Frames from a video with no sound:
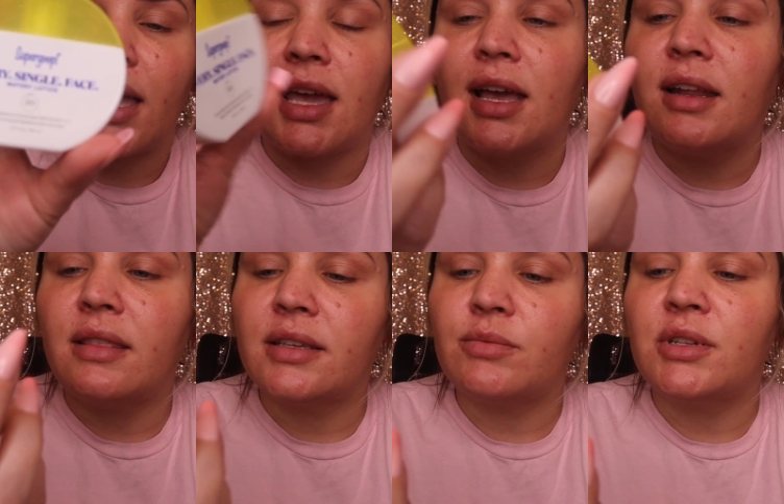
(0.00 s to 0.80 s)
And
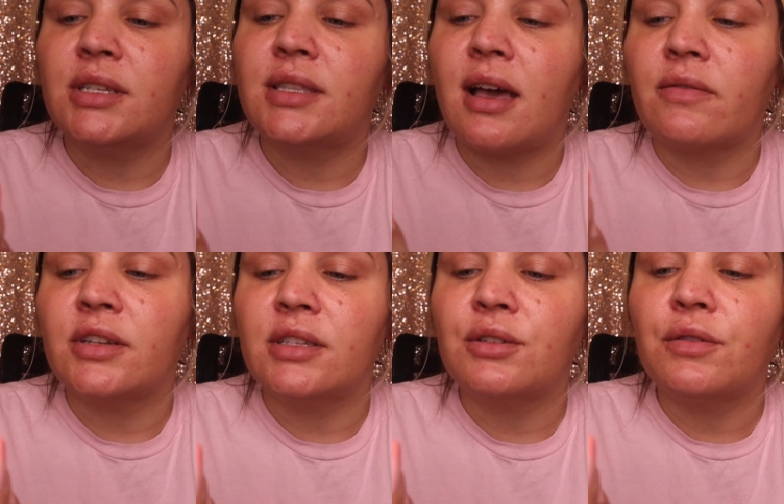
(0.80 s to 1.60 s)
this one is the
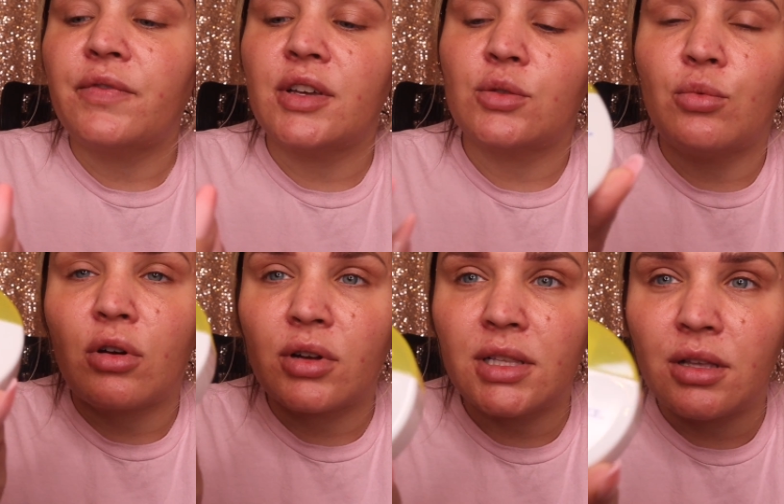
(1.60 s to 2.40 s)
Every Single Face
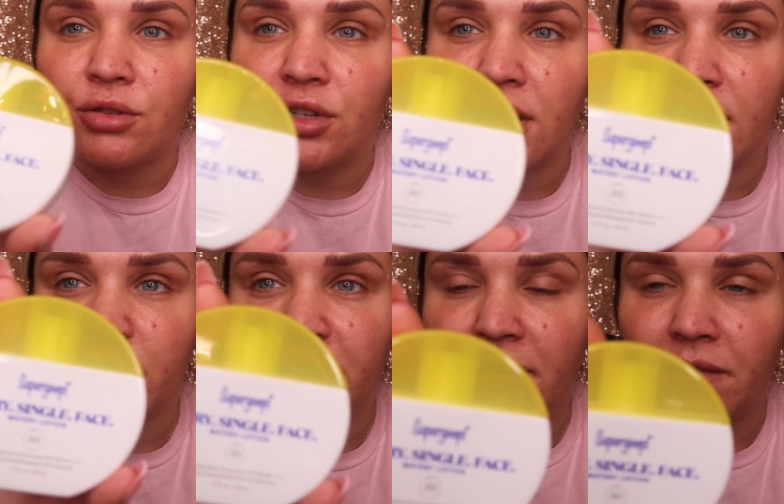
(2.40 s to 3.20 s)
Watery Lotion
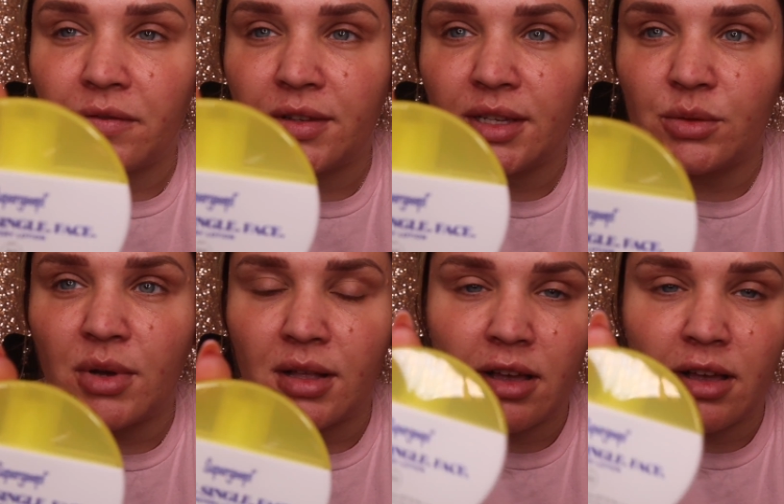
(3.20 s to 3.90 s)
SPF 50 as well.